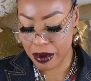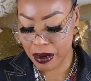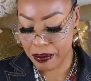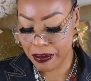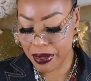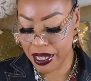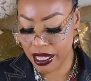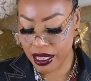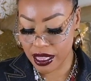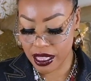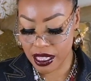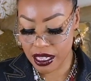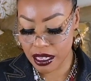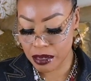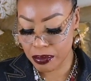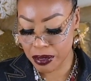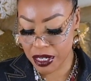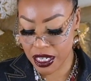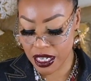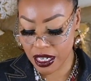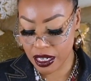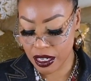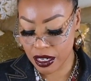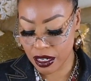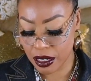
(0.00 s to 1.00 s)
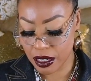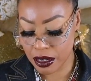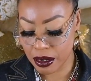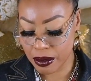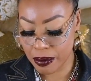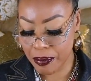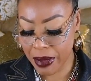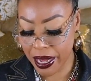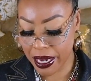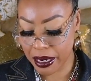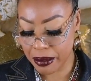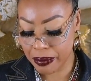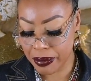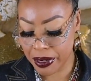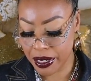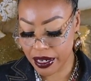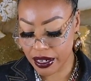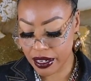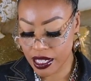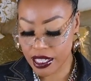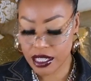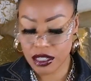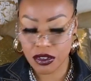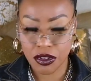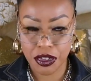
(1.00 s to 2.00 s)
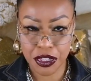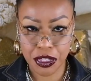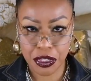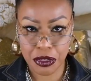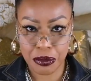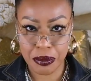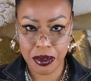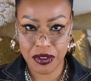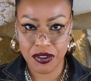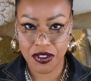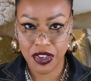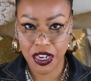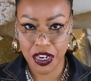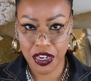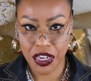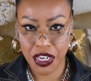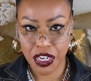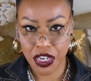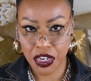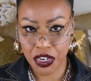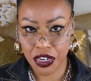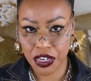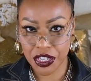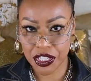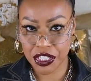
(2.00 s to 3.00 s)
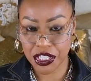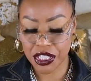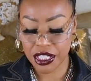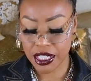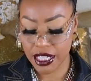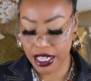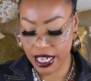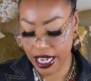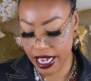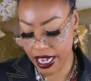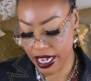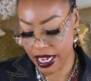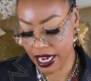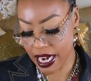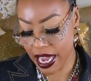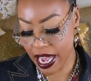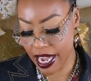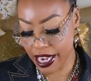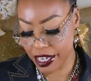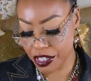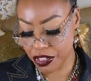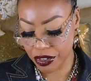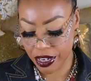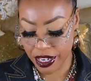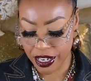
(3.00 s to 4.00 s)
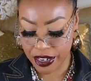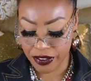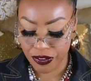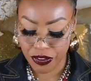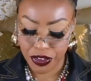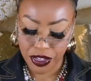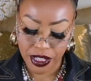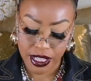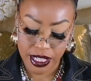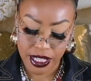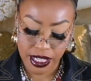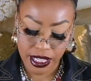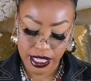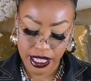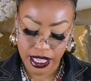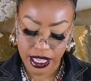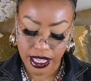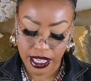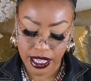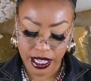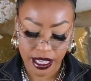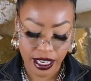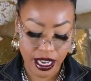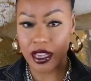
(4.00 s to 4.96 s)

But this particular body butter is going to be very nourishing and hydrating for the skin.